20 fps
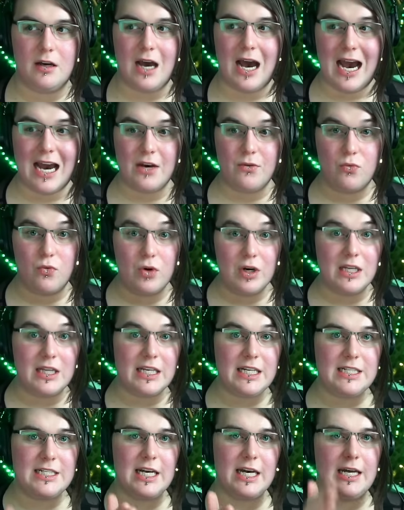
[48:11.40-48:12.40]
I
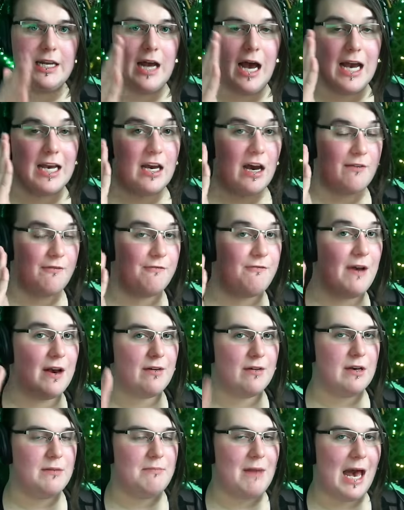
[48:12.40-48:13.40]
really did. I got
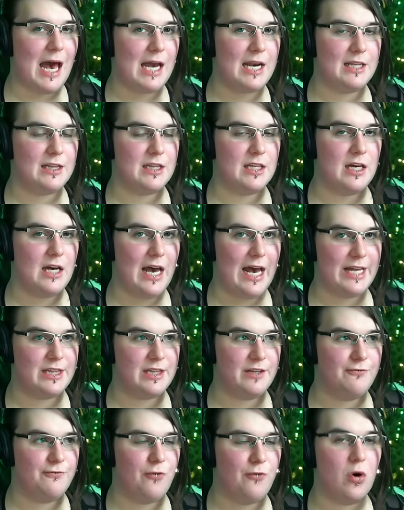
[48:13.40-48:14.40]
very mad at the at
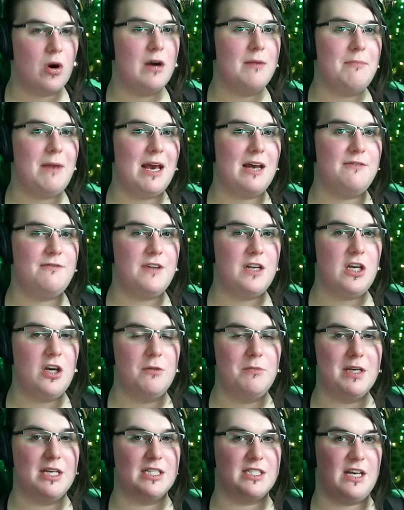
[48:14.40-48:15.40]
the foreign man
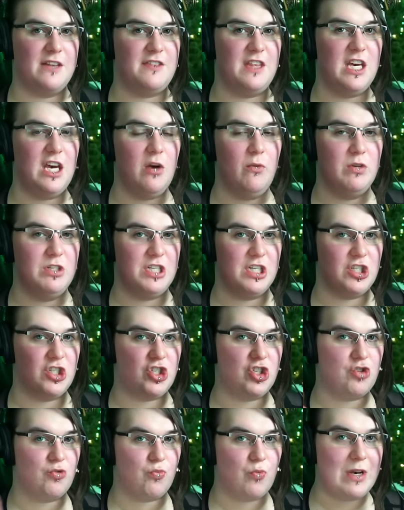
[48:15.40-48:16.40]
video because I think it was
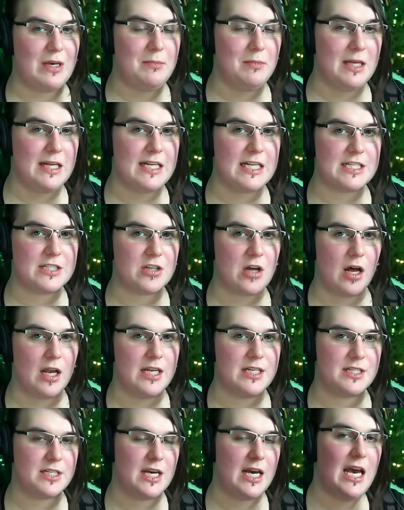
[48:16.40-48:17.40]
extremely
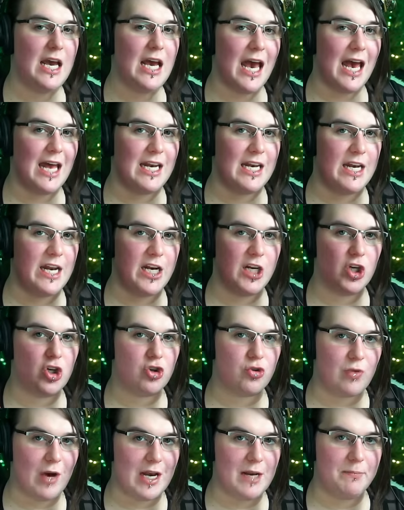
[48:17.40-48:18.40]
dishonest and an
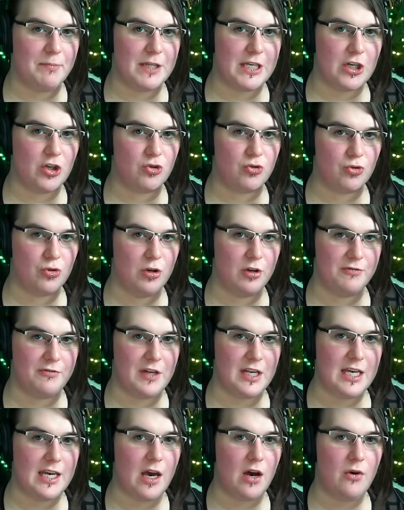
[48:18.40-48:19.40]
incredibly cruel
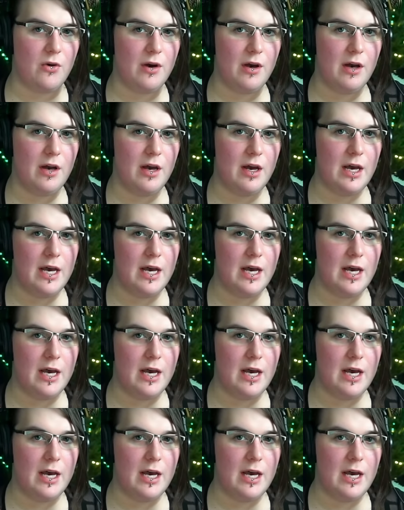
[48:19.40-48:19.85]
video.